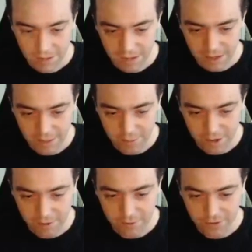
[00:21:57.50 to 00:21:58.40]
And the
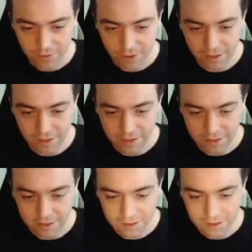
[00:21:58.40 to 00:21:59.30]
bottommost one
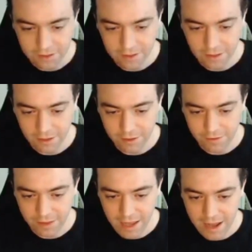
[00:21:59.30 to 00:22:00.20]
is good
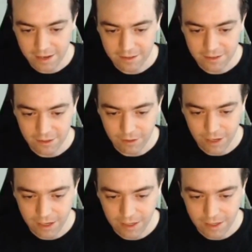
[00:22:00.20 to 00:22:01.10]
for that, so
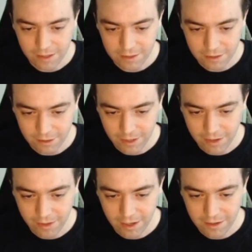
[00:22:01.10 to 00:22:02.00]
I go
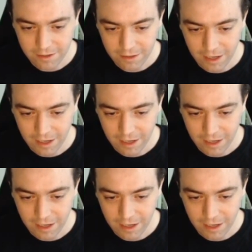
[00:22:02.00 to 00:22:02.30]
down there.